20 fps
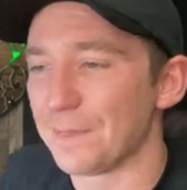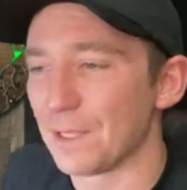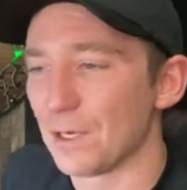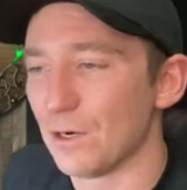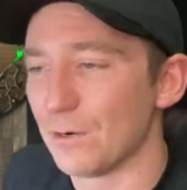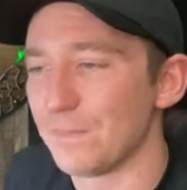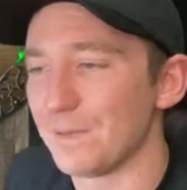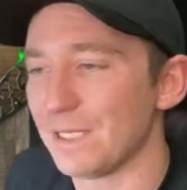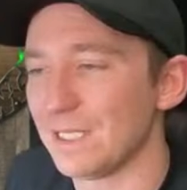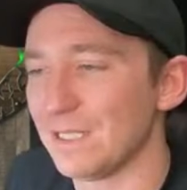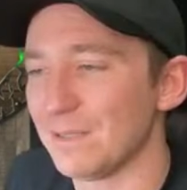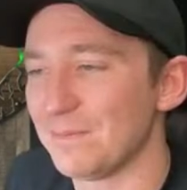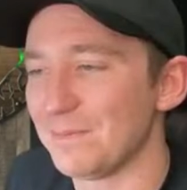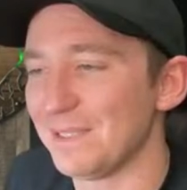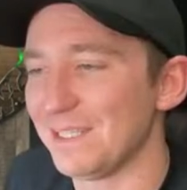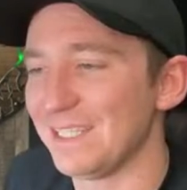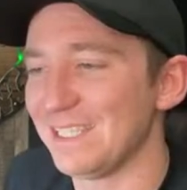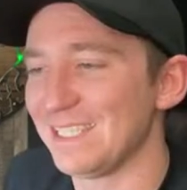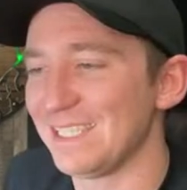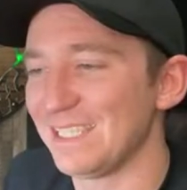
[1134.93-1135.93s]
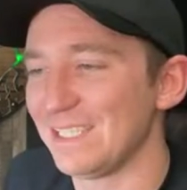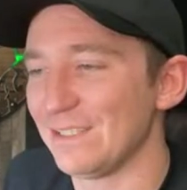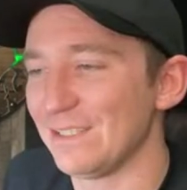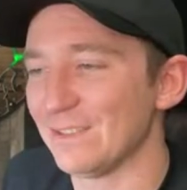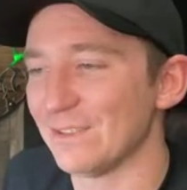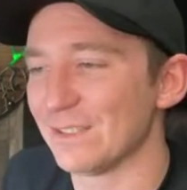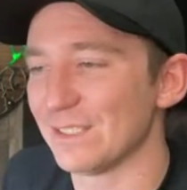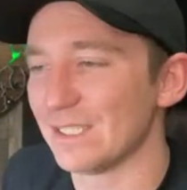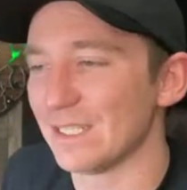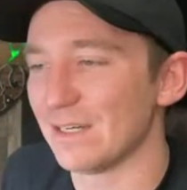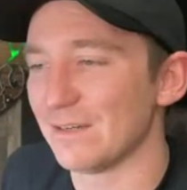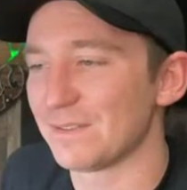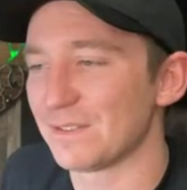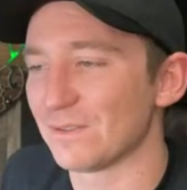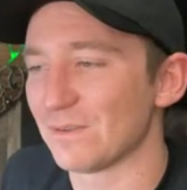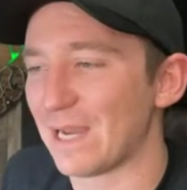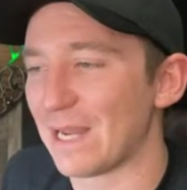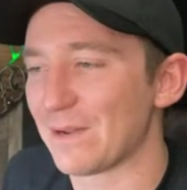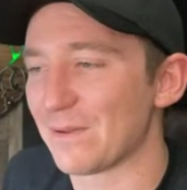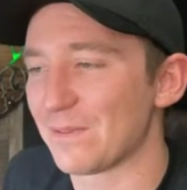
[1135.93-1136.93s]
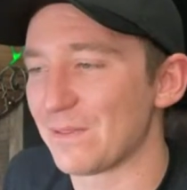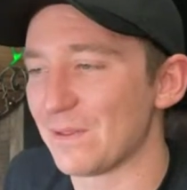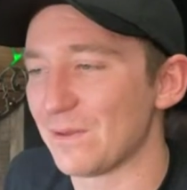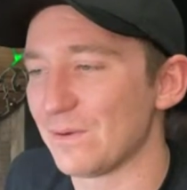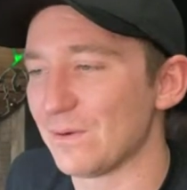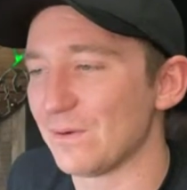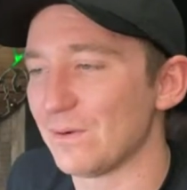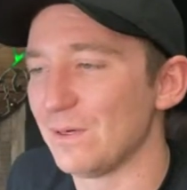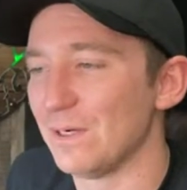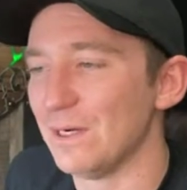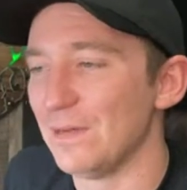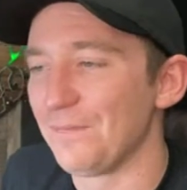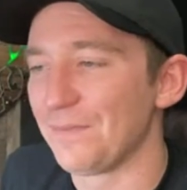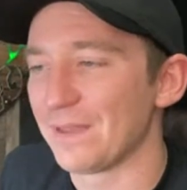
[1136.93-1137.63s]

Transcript: Hoping to be healed enough to ride with you.